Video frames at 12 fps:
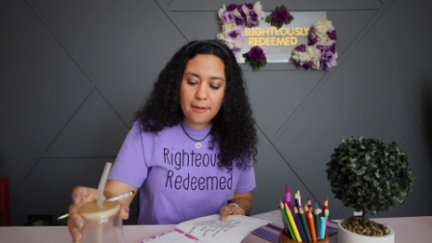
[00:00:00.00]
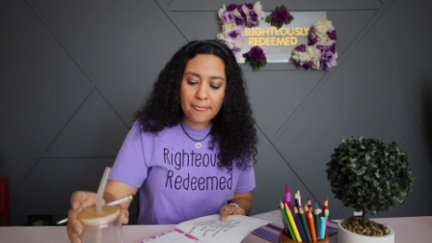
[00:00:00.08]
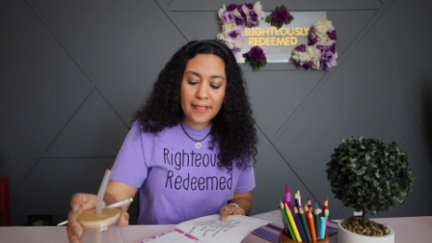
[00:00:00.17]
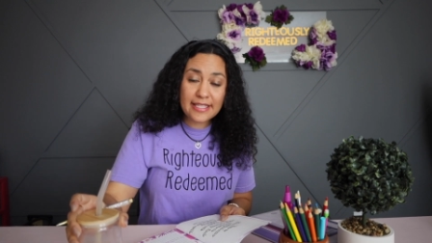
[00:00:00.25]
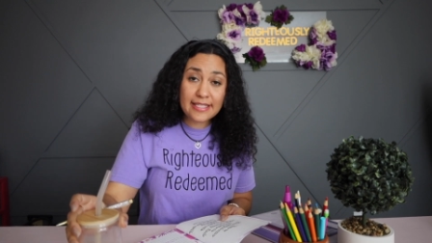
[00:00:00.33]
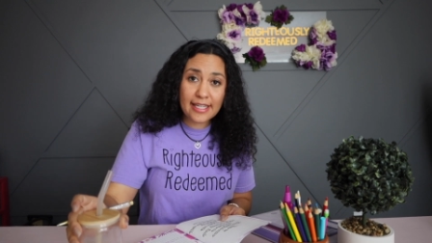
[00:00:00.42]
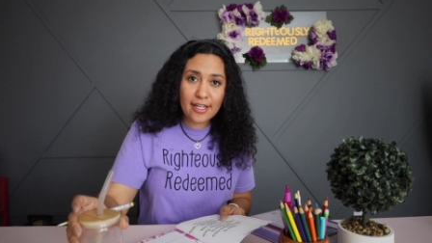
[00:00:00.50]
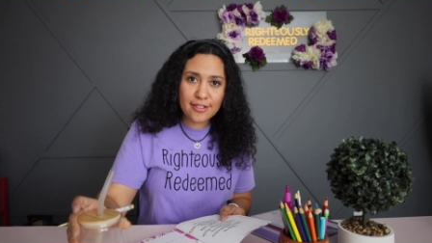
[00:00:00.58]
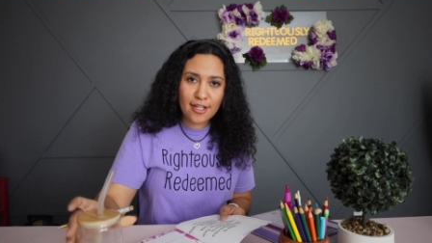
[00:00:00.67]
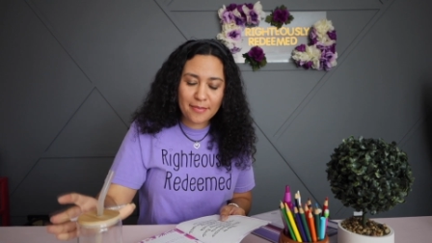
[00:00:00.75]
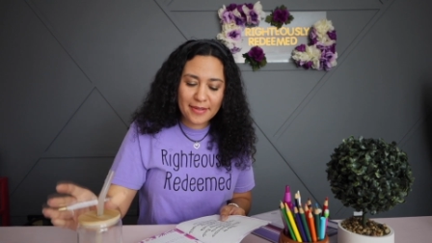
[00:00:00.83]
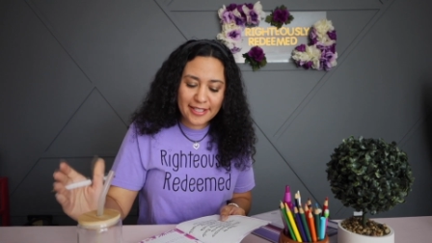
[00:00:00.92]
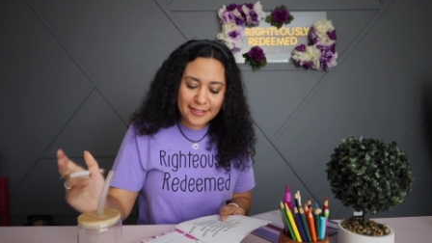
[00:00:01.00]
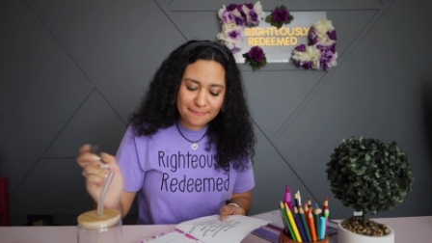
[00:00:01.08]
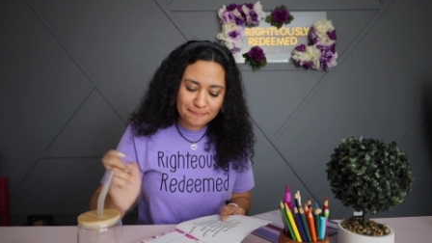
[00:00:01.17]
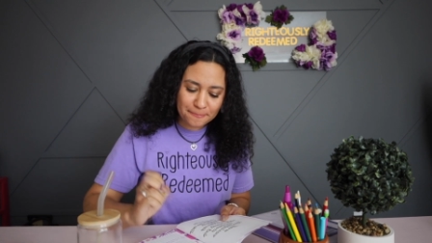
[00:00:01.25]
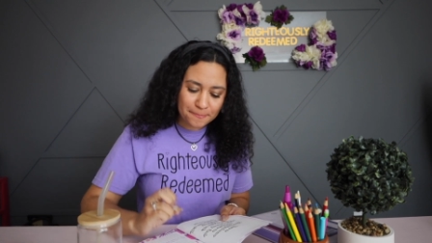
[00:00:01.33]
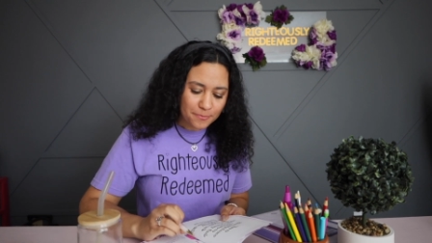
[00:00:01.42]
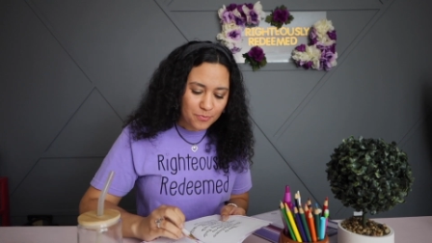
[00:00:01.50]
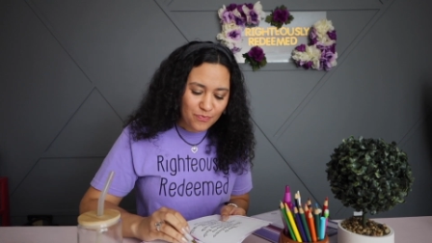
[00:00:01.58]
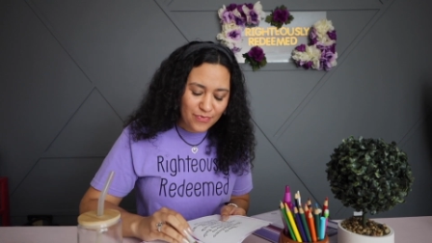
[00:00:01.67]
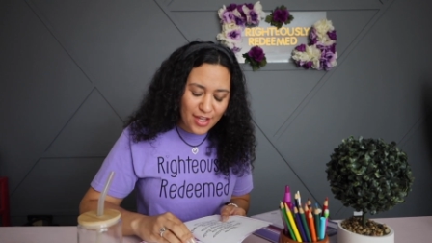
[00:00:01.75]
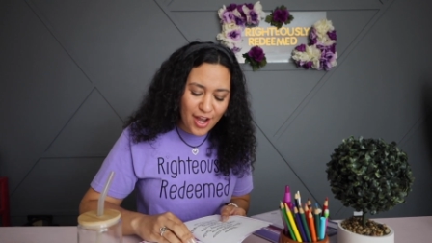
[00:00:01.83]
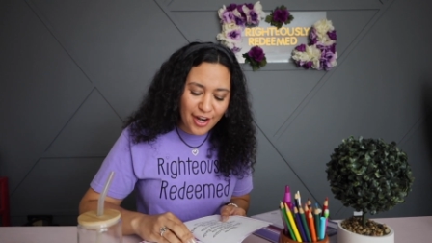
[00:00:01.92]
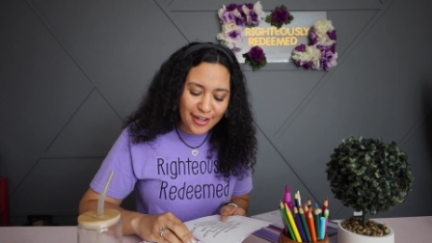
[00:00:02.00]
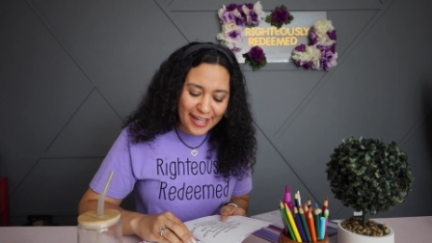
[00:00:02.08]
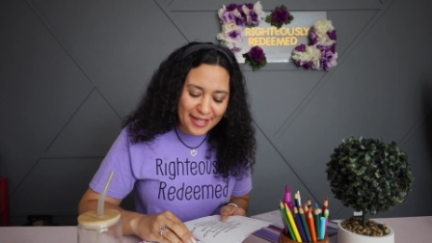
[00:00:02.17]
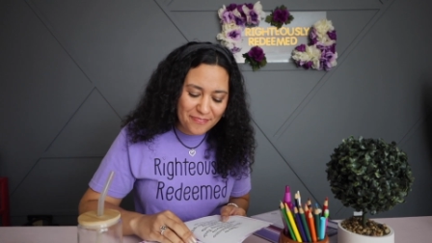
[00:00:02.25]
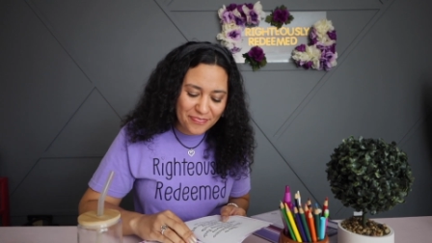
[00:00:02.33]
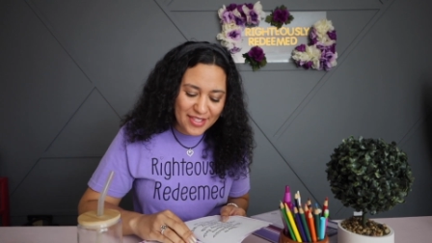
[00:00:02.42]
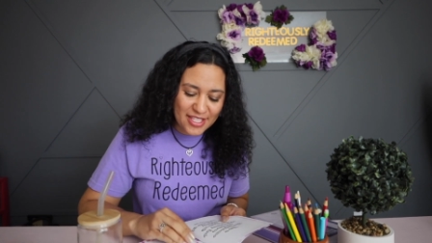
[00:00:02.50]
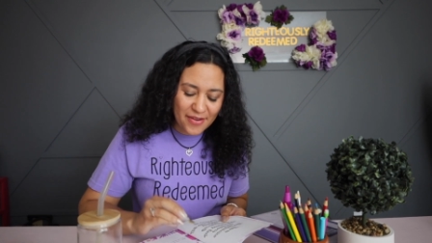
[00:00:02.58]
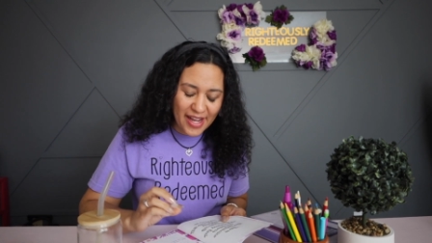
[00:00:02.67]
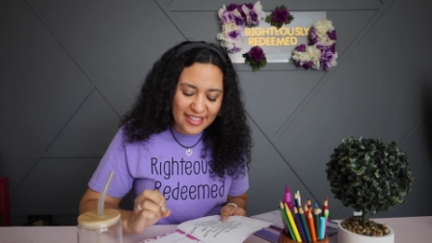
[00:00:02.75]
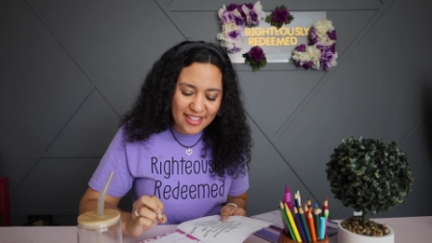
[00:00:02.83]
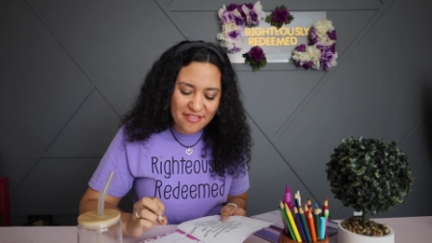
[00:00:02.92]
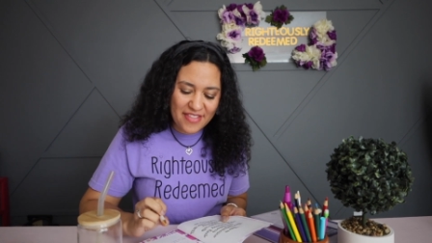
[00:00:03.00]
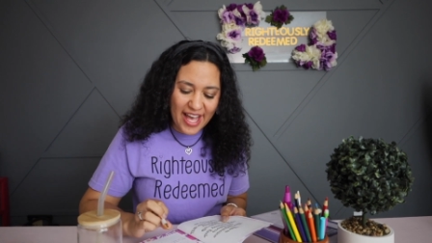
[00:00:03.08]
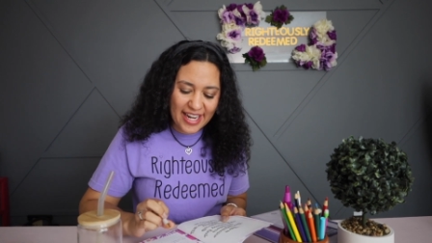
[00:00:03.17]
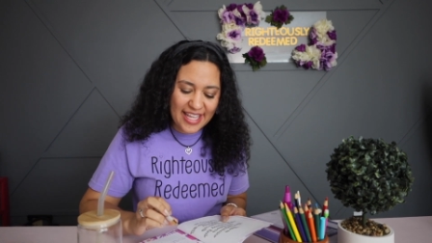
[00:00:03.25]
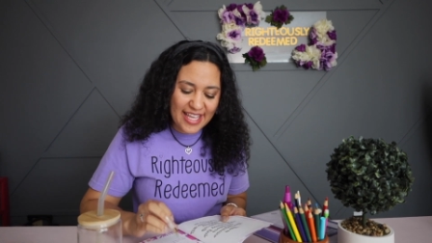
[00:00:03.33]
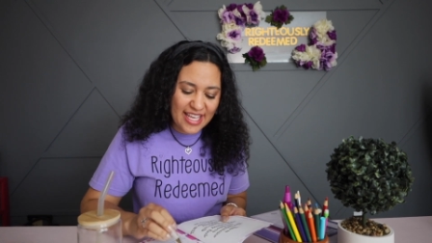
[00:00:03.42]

let's stay on topic. All right, so I love that.